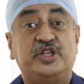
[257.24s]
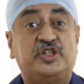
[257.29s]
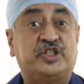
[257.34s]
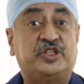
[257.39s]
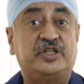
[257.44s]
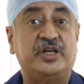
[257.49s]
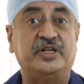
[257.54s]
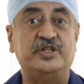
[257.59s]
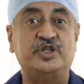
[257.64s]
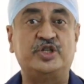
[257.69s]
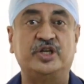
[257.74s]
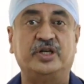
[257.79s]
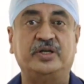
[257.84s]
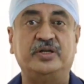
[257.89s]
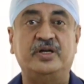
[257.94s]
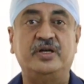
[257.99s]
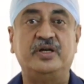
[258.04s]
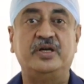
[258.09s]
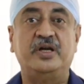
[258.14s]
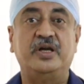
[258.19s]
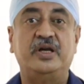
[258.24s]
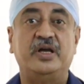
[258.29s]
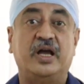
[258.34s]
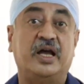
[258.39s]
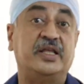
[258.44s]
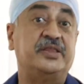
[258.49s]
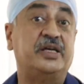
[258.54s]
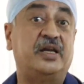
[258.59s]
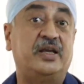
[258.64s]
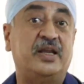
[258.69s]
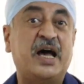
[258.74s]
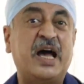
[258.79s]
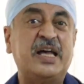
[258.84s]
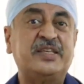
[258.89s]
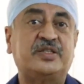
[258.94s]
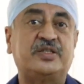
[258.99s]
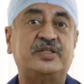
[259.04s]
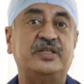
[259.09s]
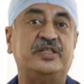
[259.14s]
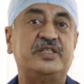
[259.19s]
distension. And the
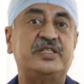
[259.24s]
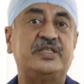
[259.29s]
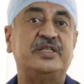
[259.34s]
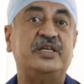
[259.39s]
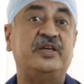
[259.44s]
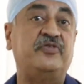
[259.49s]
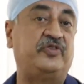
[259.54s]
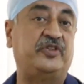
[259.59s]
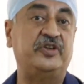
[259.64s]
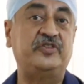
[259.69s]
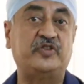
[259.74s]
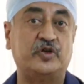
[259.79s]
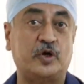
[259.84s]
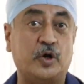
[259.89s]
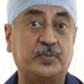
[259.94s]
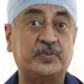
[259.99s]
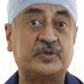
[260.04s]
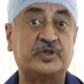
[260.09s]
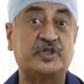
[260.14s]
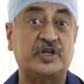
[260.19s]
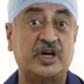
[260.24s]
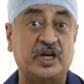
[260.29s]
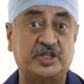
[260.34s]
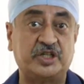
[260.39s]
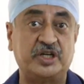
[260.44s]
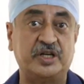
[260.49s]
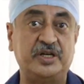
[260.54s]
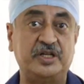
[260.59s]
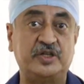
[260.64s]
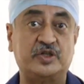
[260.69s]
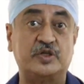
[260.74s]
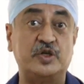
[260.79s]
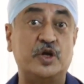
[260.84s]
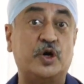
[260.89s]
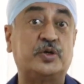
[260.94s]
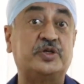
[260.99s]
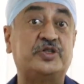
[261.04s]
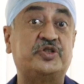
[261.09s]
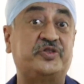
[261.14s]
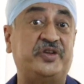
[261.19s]
last is, if this obstruction is
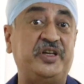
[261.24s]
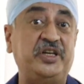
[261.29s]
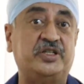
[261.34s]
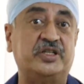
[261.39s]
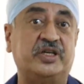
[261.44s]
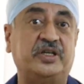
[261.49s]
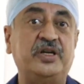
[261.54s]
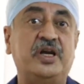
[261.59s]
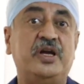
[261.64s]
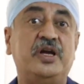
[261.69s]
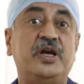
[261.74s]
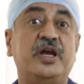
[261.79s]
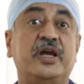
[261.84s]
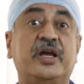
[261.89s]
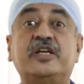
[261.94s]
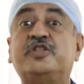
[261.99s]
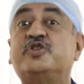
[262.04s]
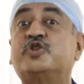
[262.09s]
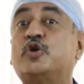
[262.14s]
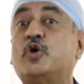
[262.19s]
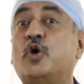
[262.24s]
not treated, it's